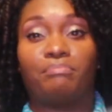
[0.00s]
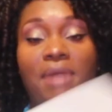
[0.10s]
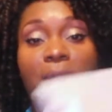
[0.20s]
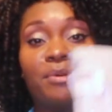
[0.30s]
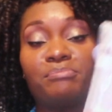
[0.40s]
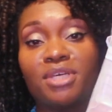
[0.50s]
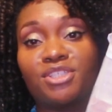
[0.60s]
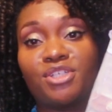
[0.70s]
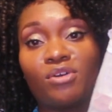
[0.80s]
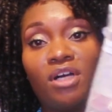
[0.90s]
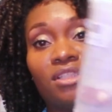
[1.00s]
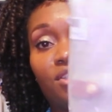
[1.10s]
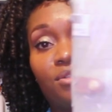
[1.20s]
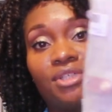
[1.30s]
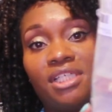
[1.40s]
pop a picture on the
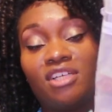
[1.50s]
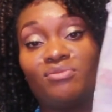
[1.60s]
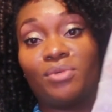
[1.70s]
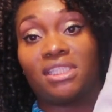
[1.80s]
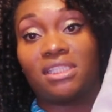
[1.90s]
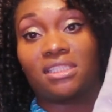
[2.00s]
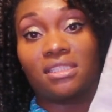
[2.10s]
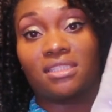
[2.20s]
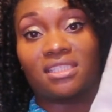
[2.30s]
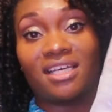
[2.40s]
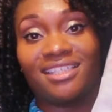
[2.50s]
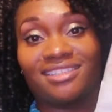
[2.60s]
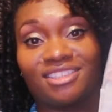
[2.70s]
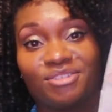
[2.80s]
screen of what this looks like.